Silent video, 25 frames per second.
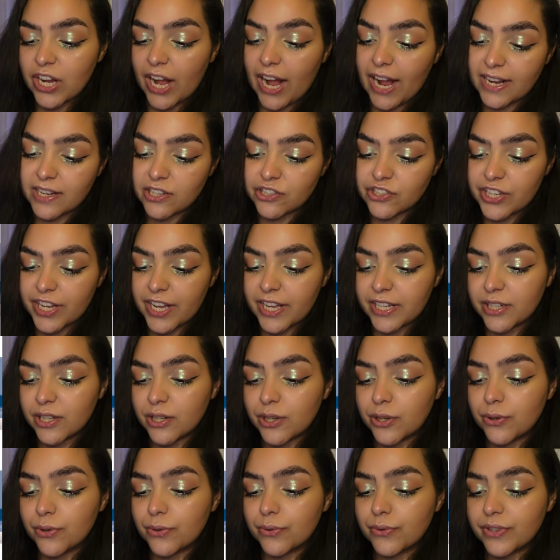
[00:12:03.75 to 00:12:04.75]

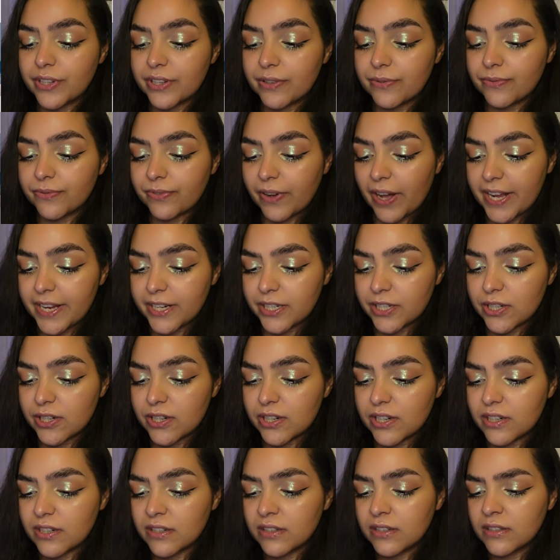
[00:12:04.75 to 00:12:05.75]
eyeshadow
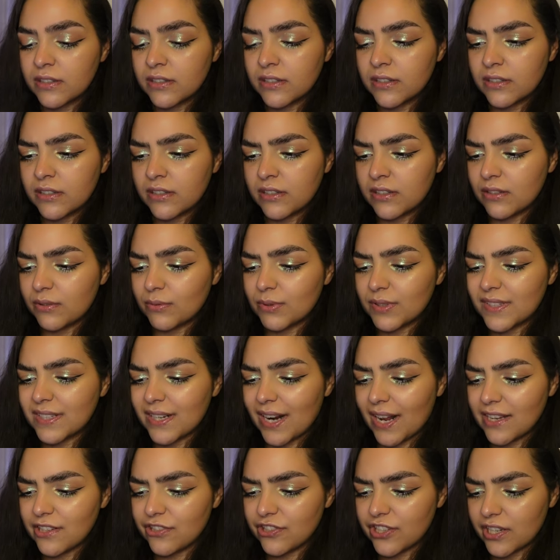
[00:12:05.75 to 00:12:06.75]
definer. What's an
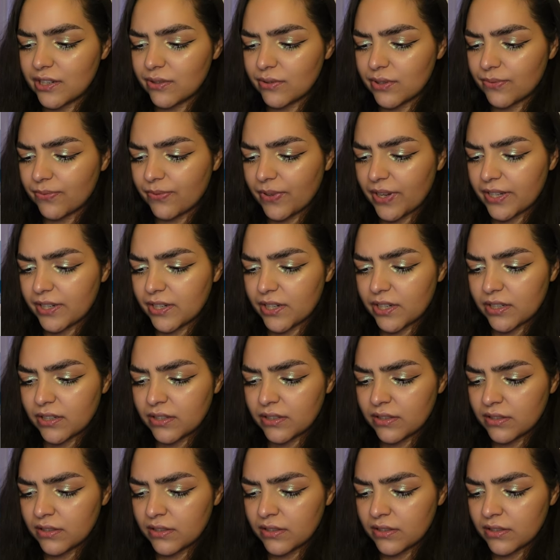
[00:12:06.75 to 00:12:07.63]
eyeshadow definer?